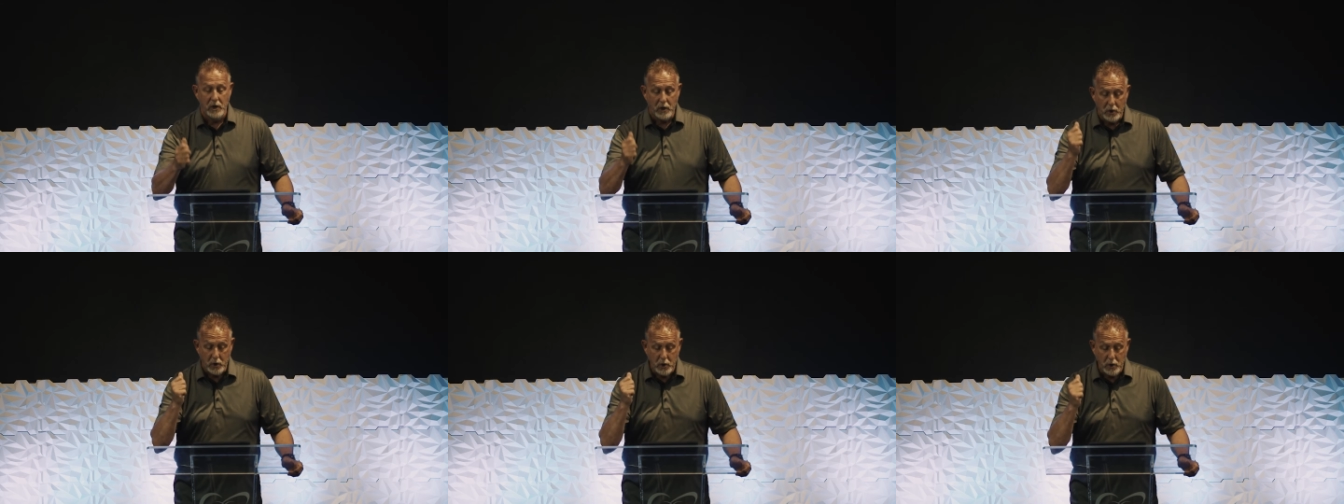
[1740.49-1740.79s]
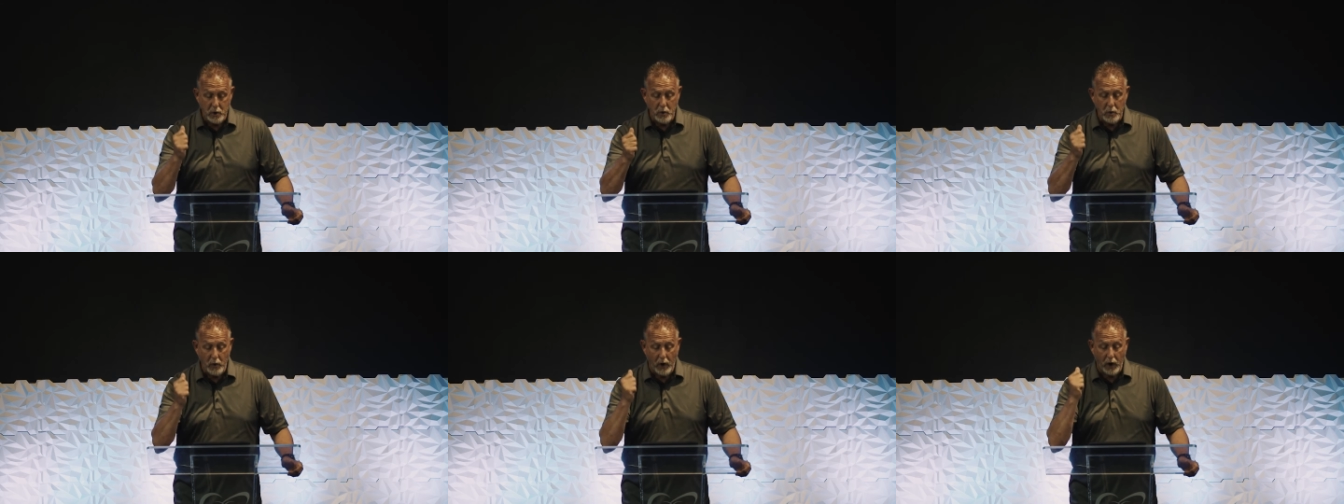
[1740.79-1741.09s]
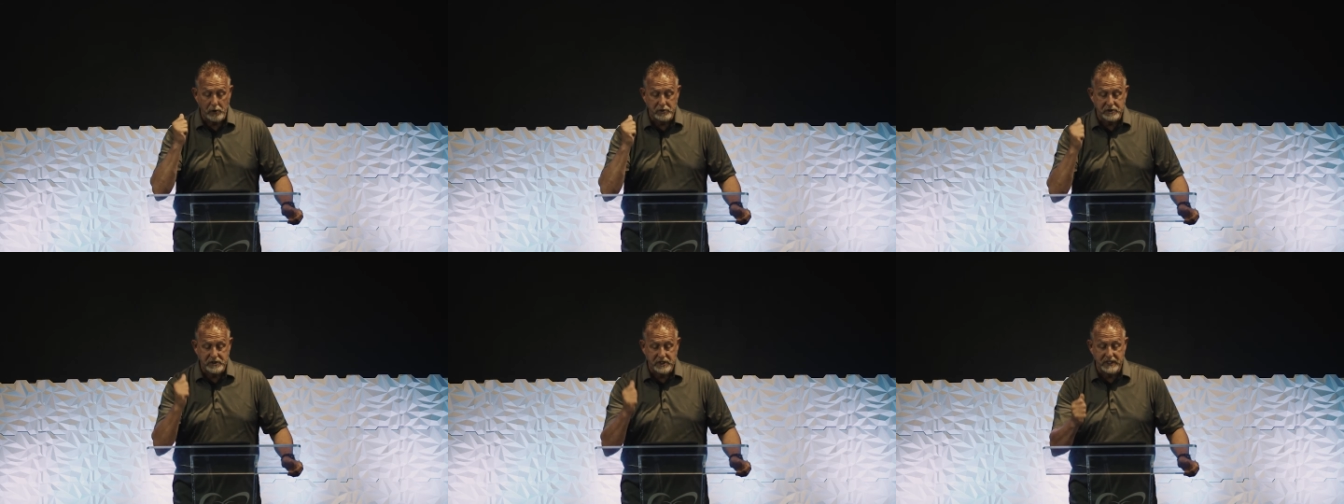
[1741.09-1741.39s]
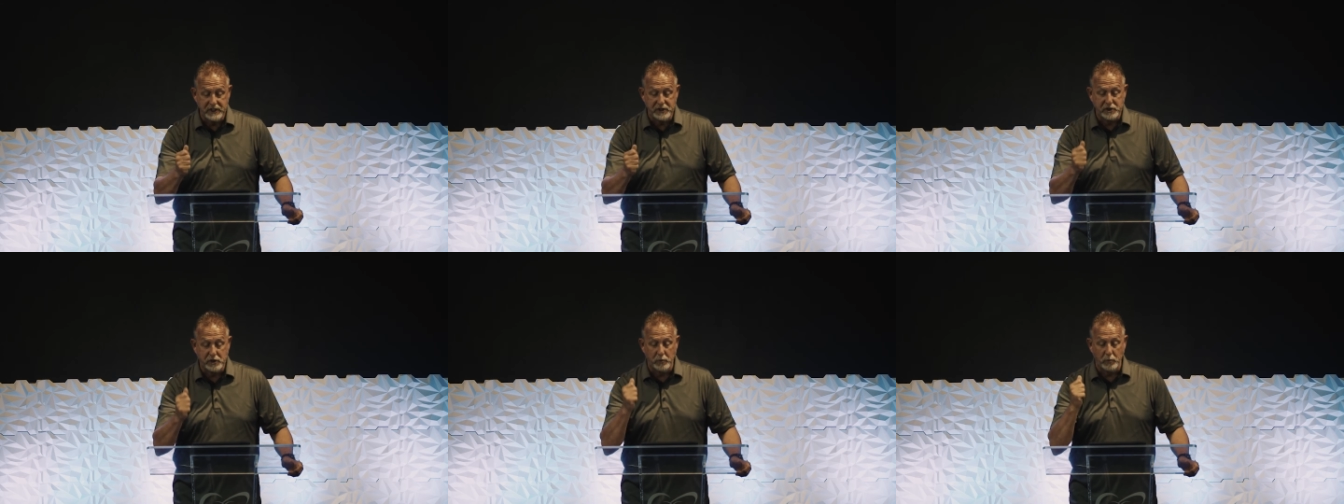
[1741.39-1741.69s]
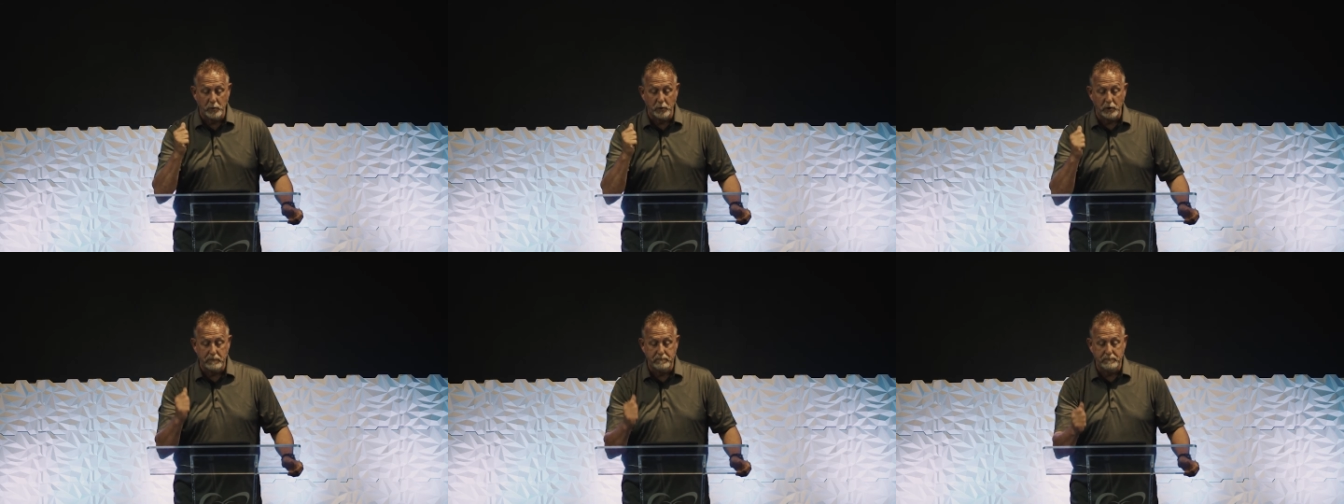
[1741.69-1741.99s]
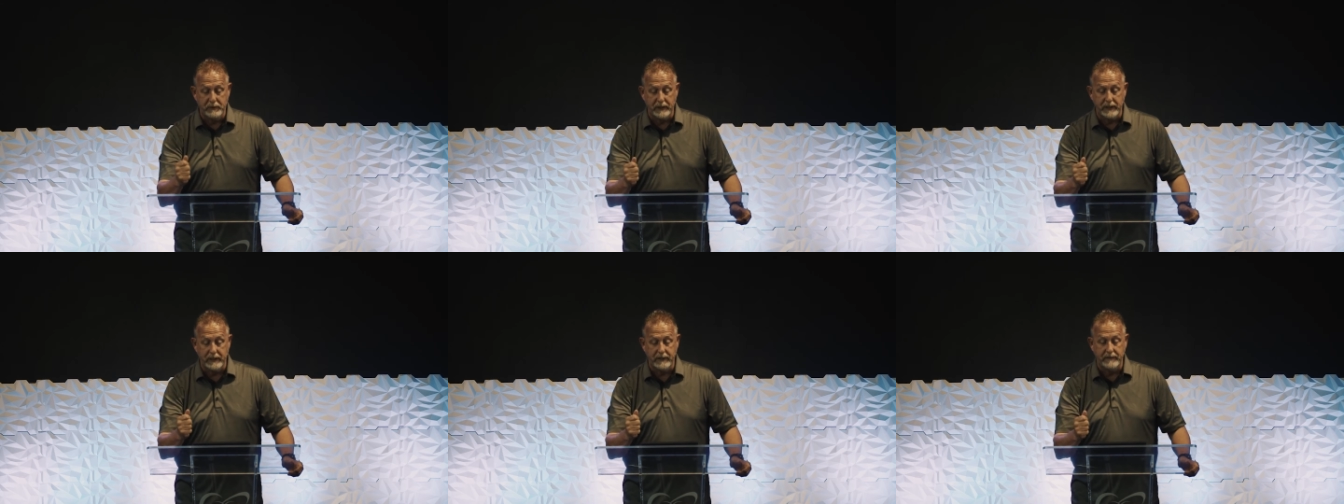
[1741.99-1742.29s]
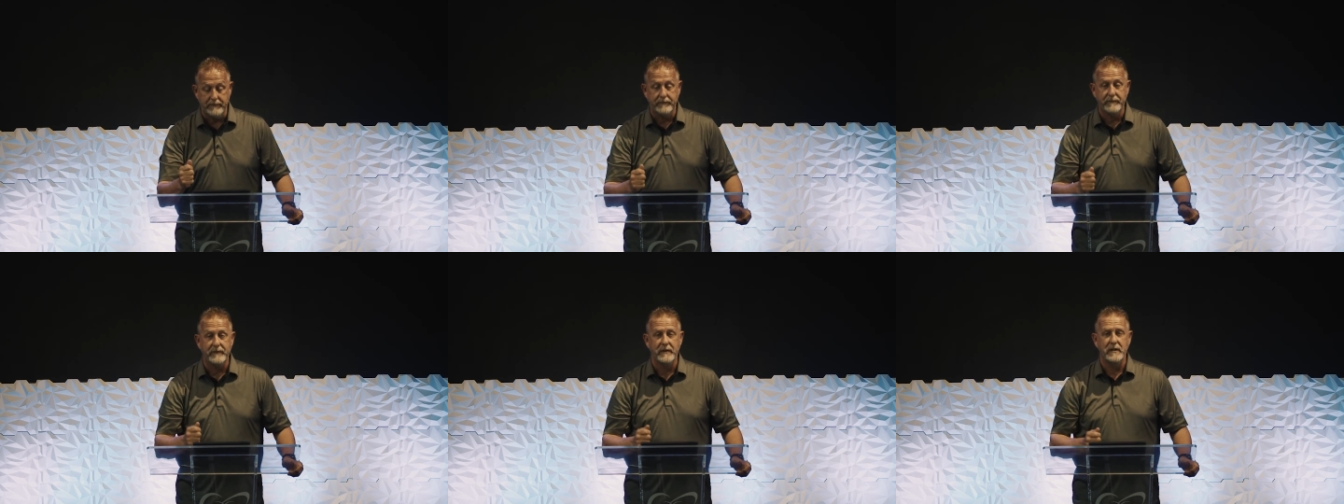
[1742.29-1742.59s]
who our teacher will be
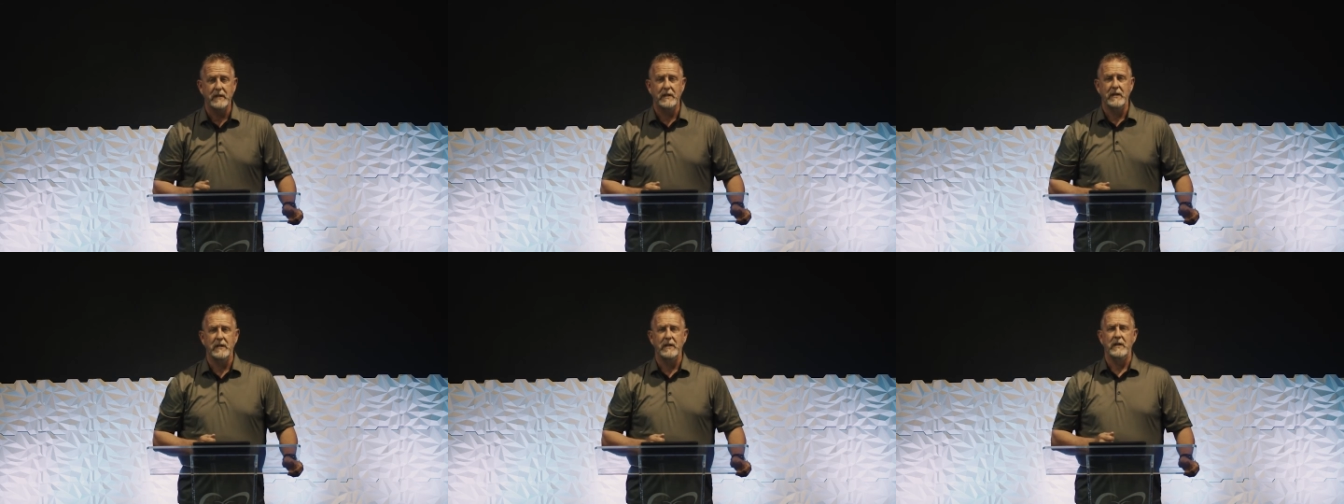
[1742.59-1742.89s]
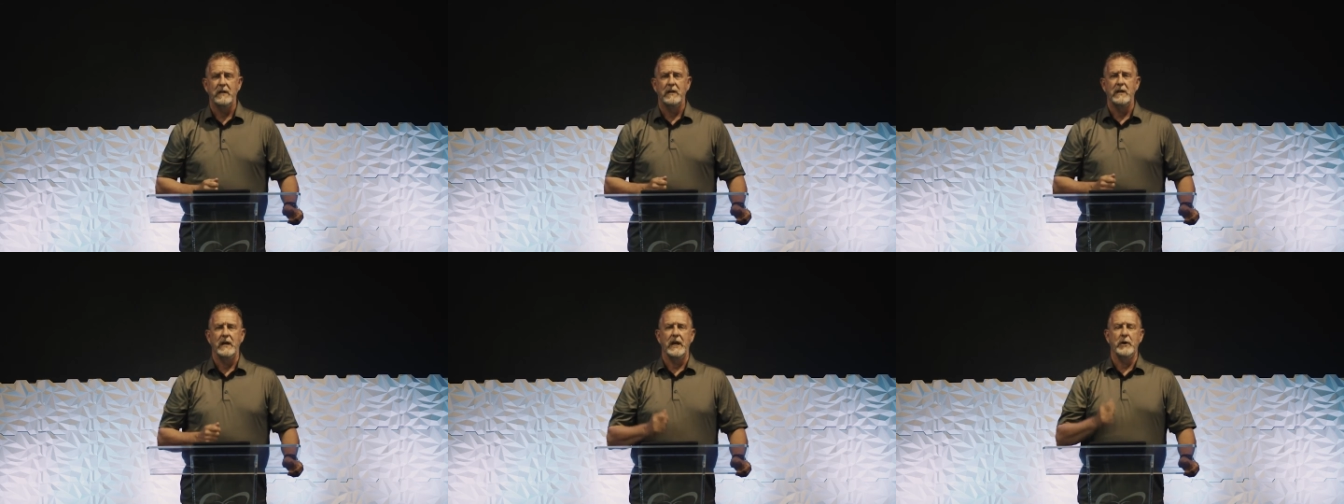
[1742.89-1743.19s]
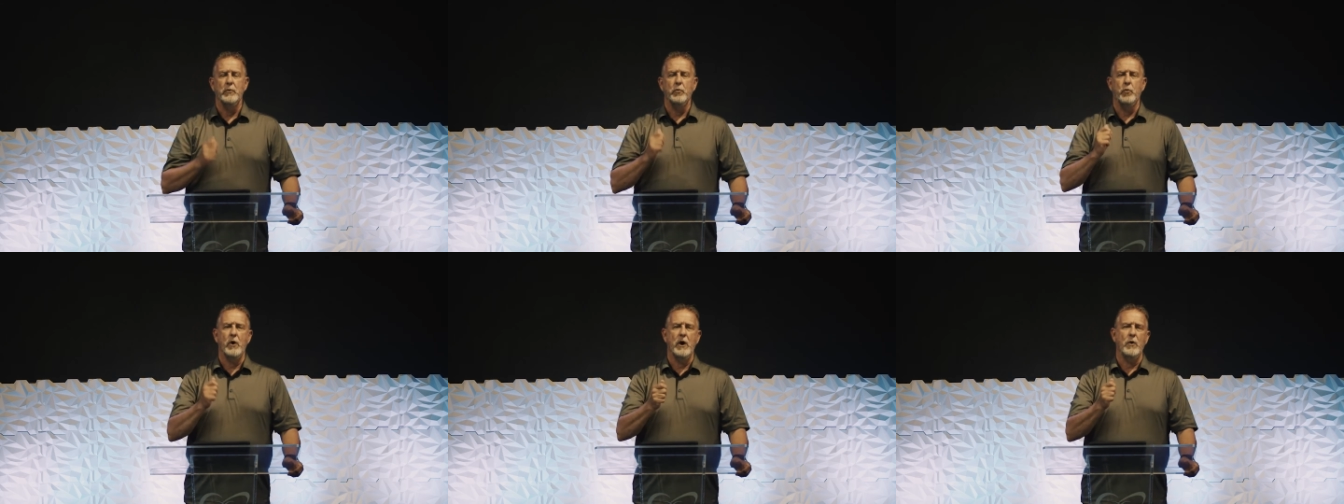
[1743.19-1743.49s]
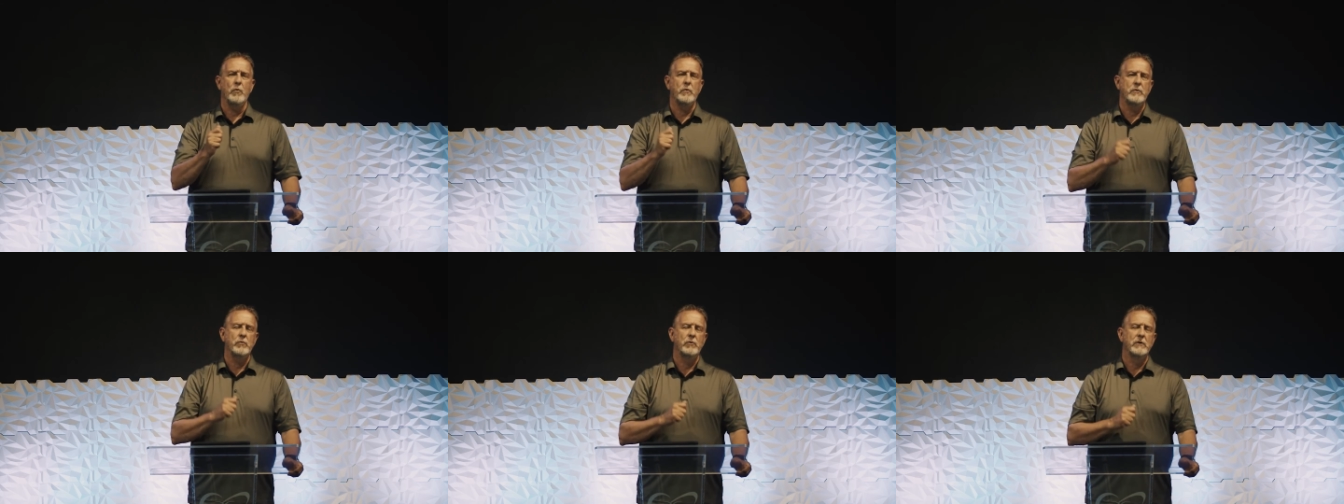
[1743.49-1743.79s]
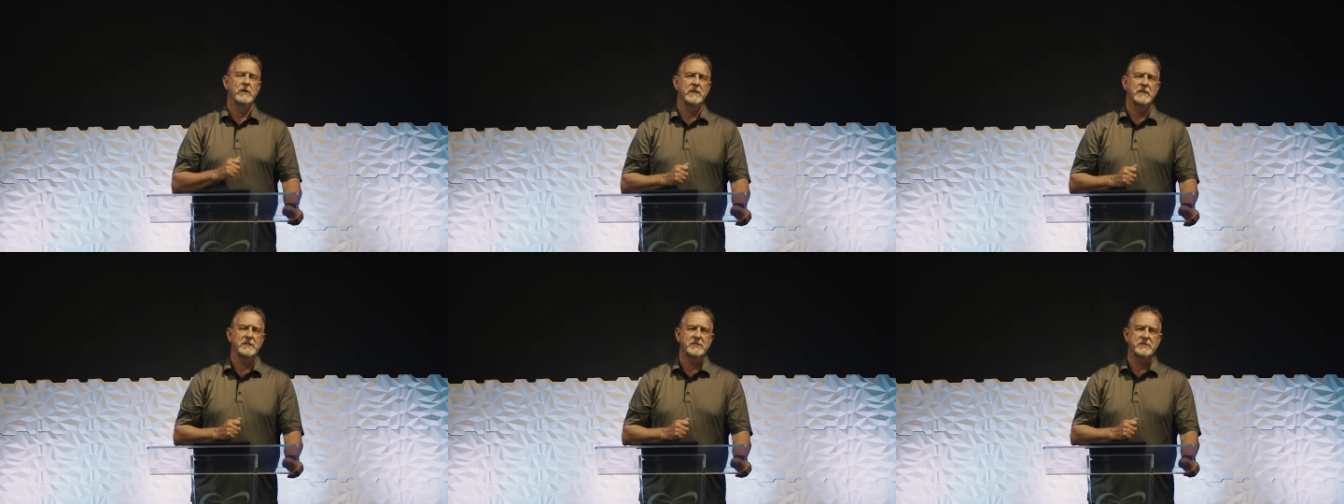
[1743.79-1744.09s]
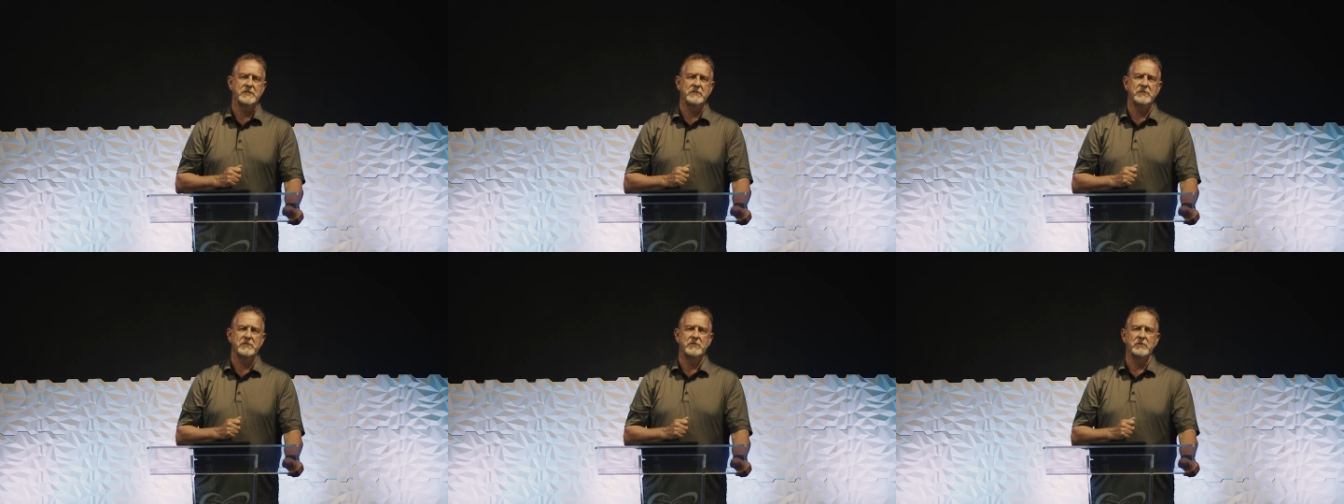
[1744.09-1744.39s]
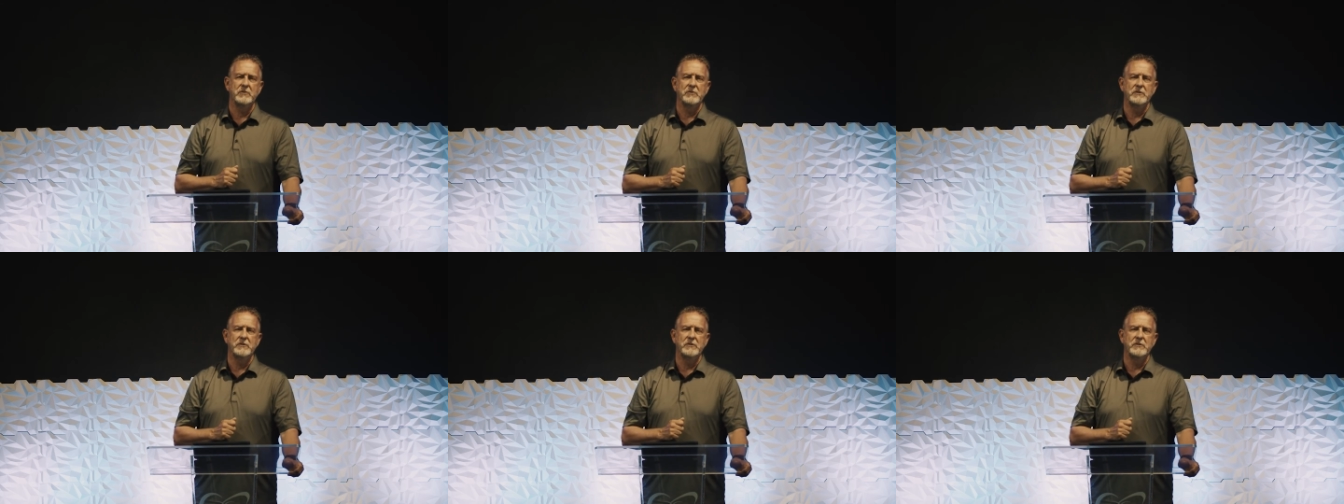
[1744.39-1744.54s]
and what we will listen to.